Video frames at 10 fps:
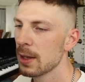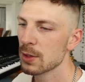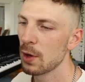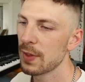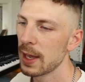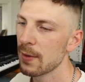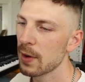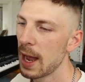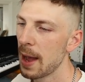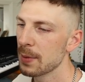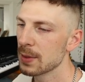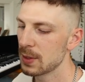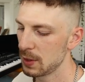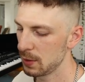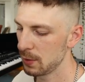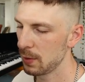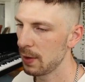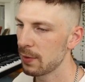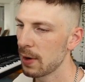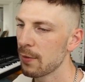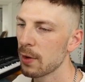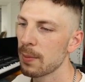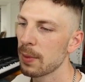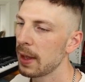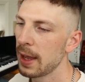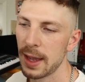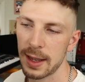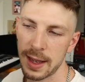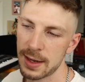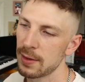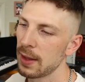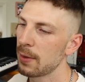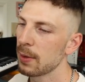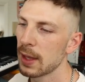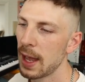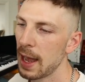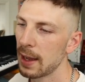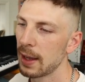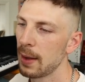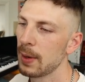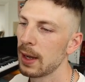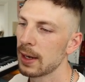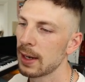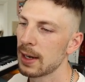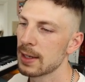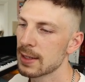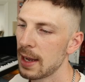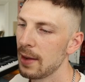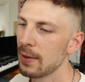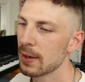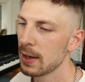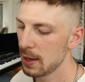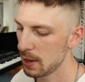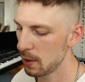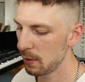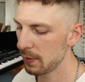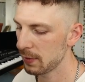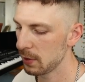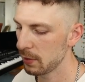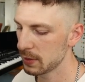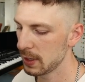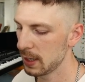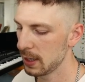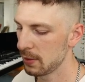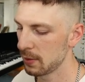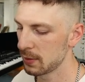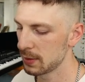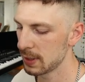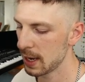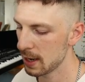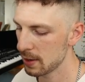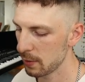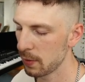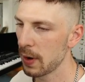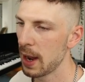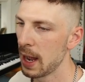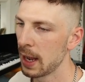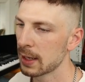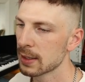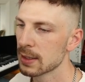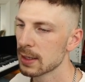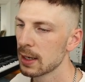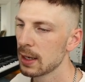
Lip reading: So if that ever happens to you, if you're ever playing and you're like, what the heck, I'm not getting any sound, all you have to do is hit either Z or X.